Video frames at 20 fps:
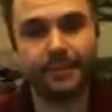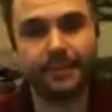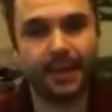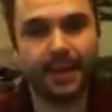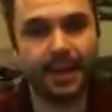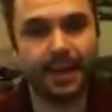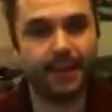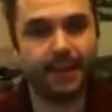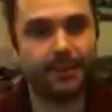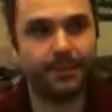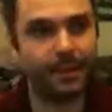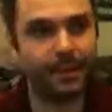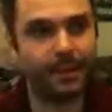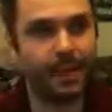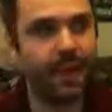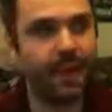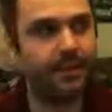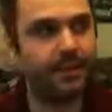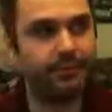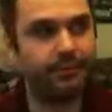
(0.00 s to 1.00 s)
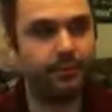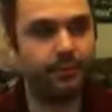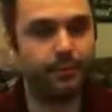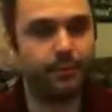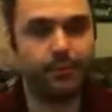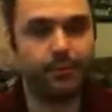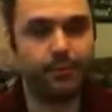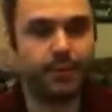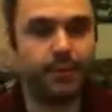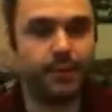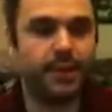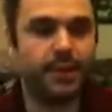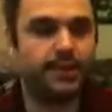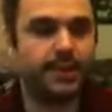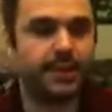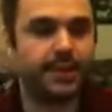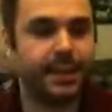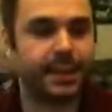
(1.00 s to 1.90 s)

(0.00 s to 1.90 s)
I lost.